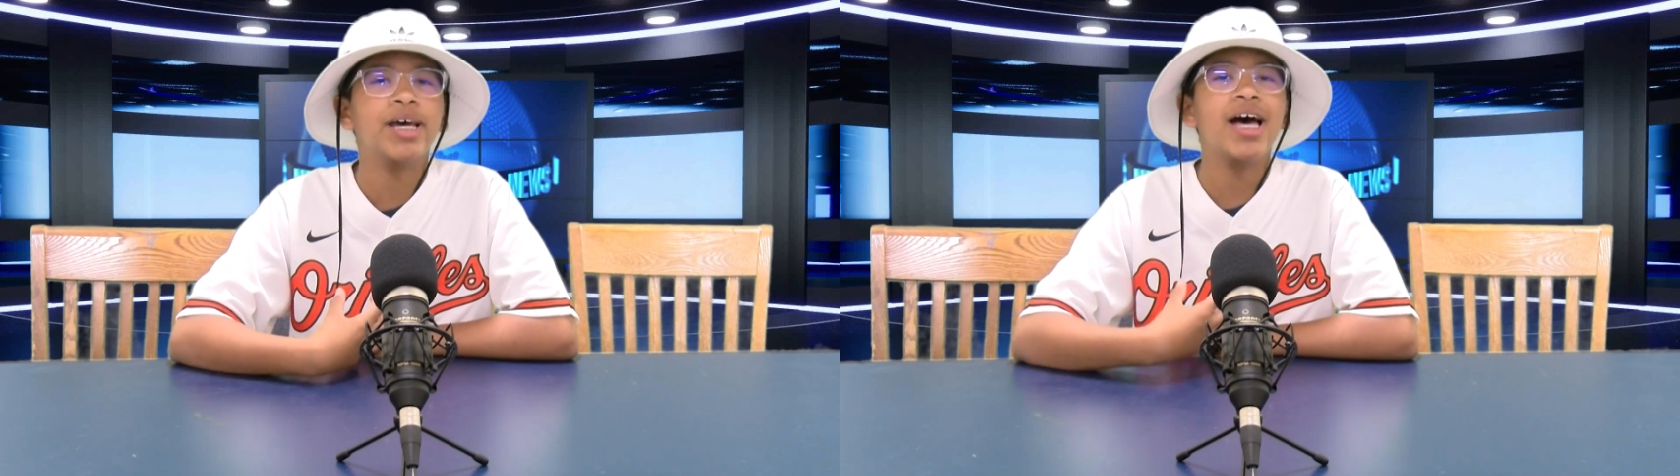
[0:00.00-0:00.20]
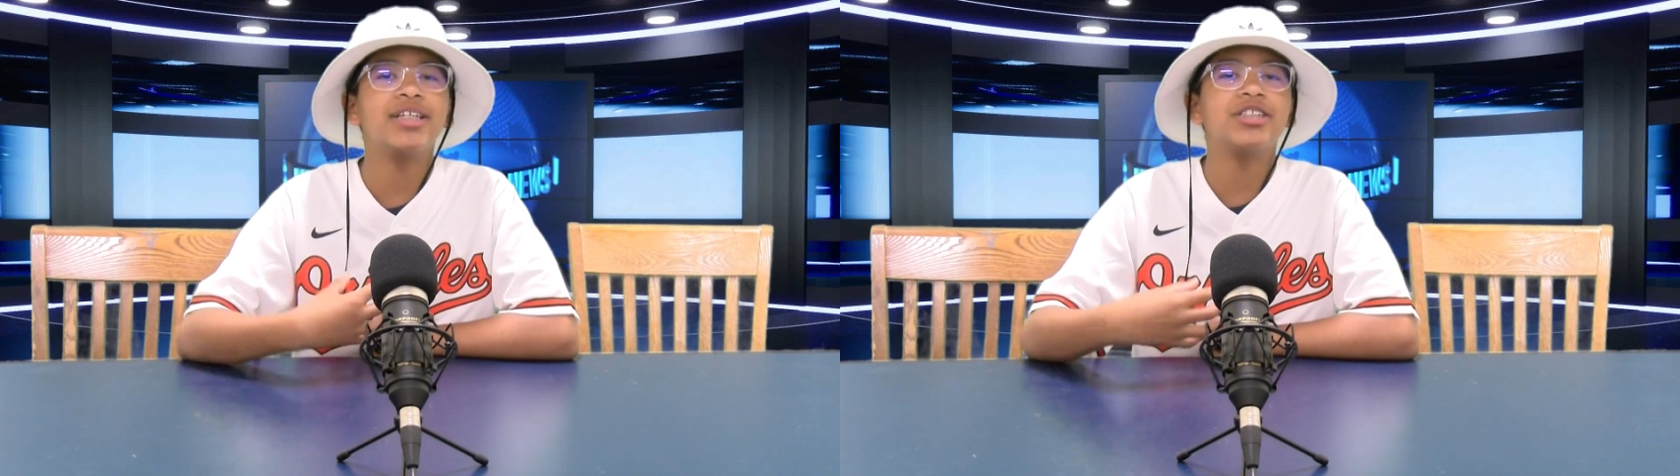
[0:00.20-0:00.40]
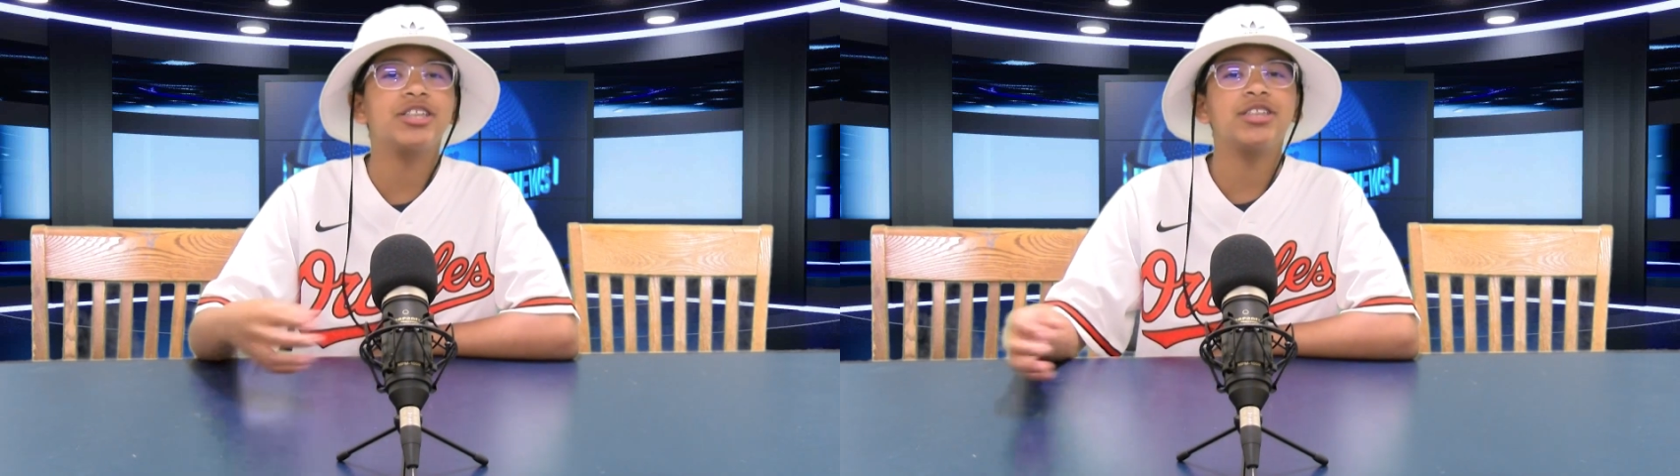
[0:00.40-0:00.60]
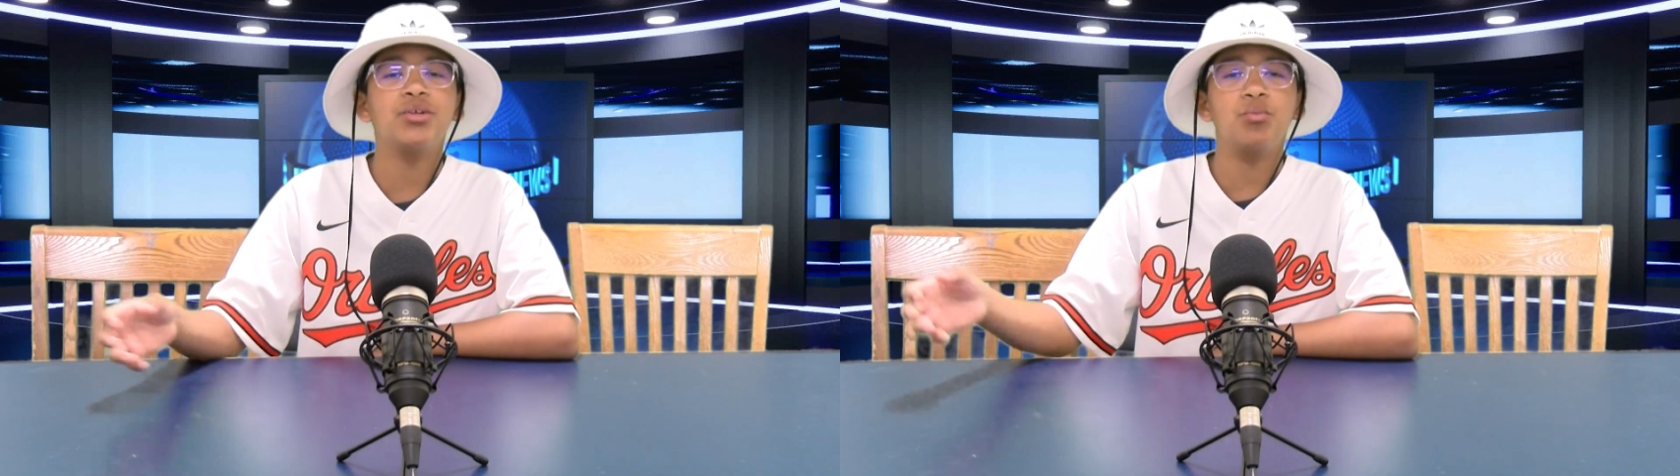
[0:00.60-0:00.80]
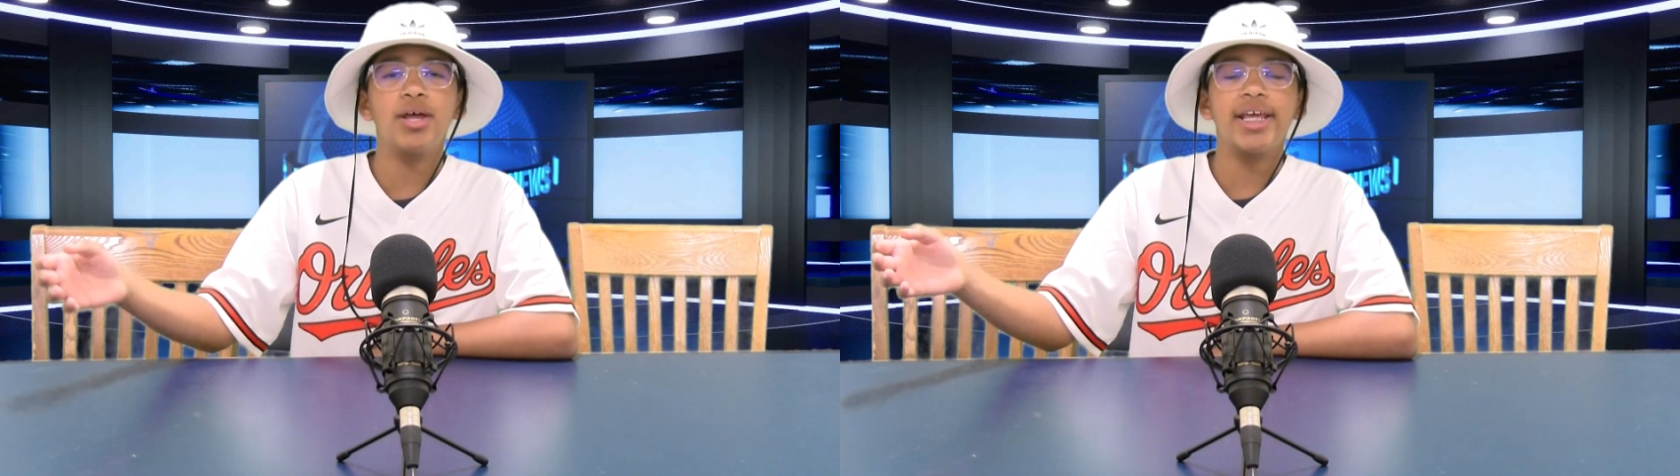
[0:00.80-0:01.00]
not just
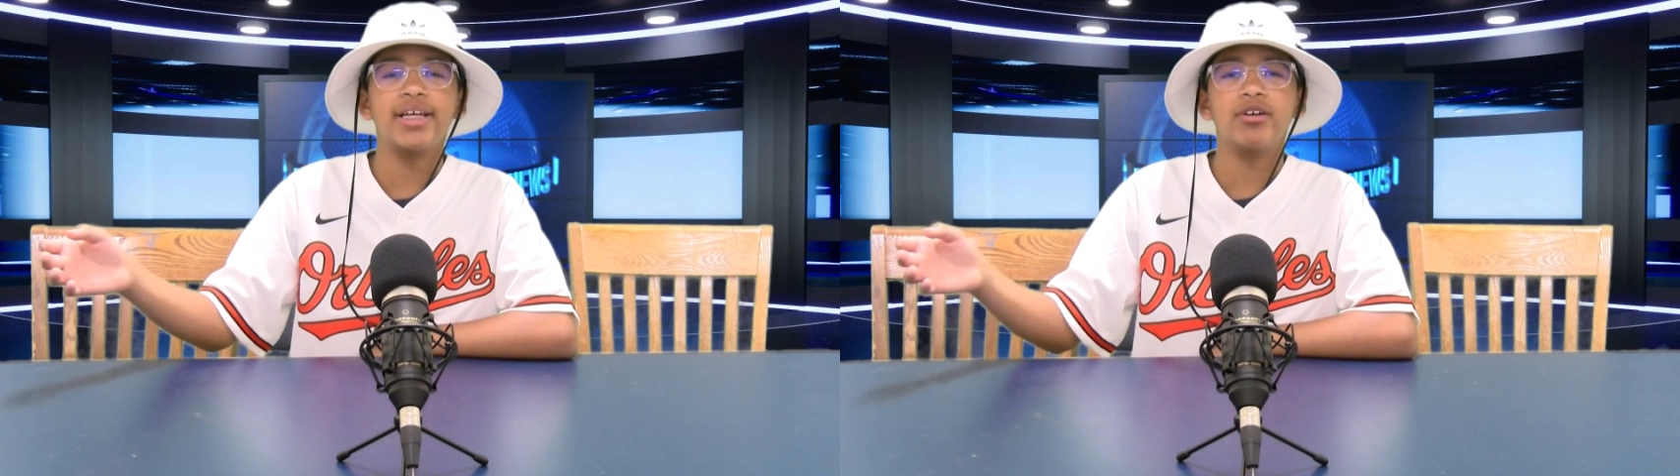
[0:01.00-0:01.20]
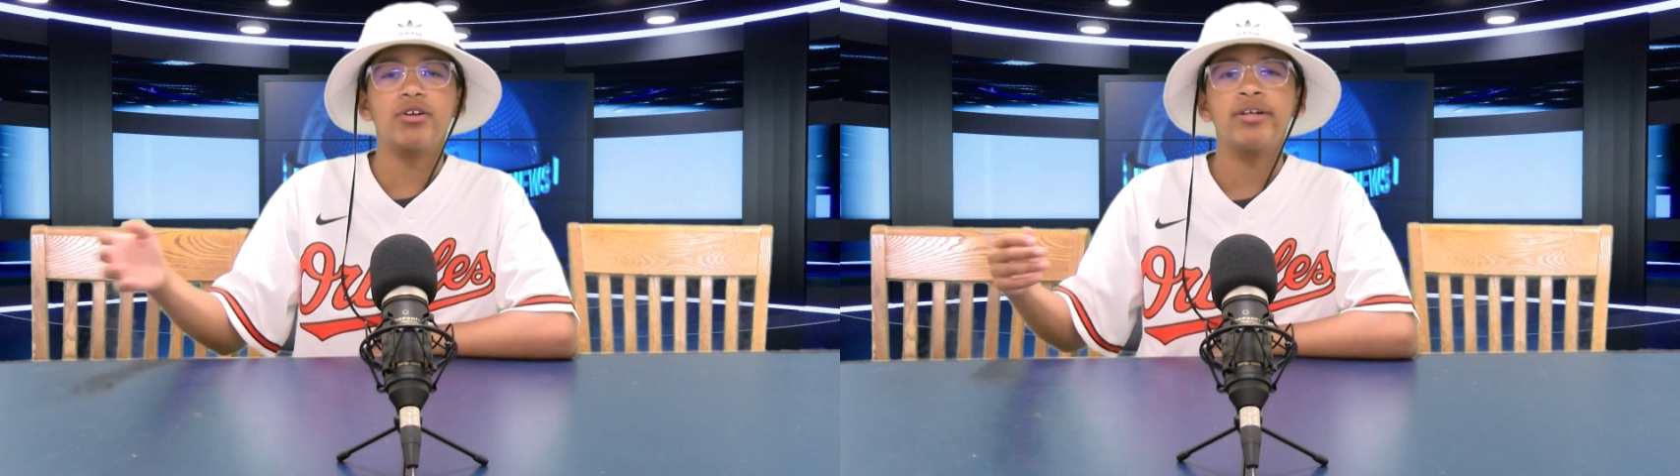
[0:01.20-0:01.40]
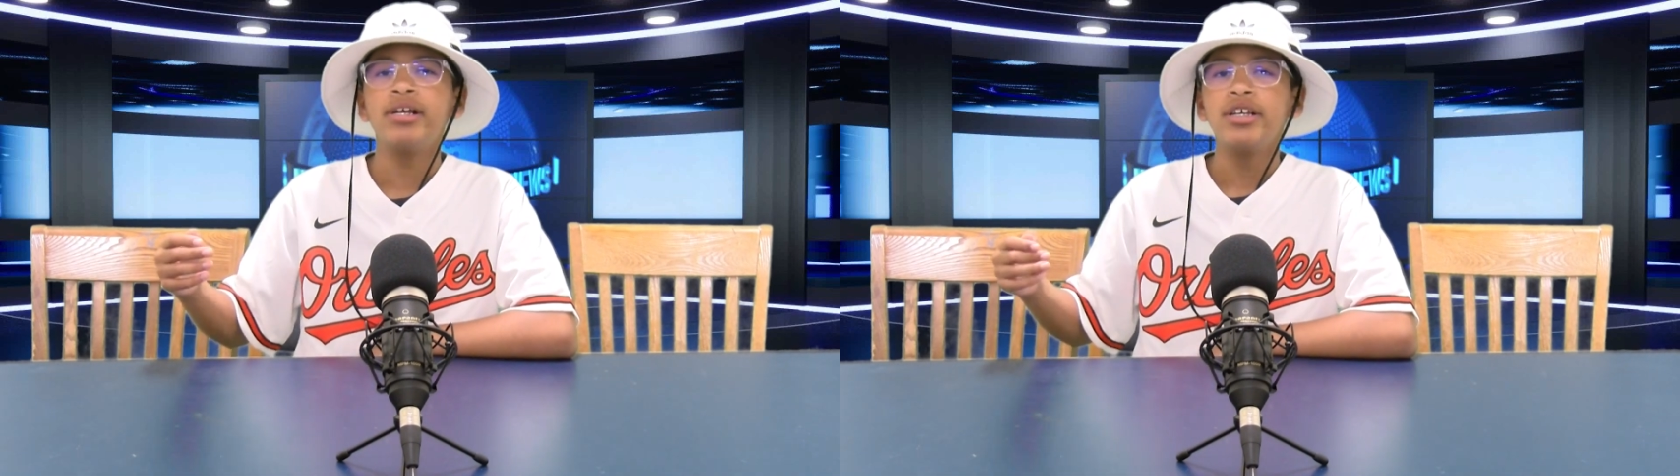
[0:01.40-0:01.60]
the winning or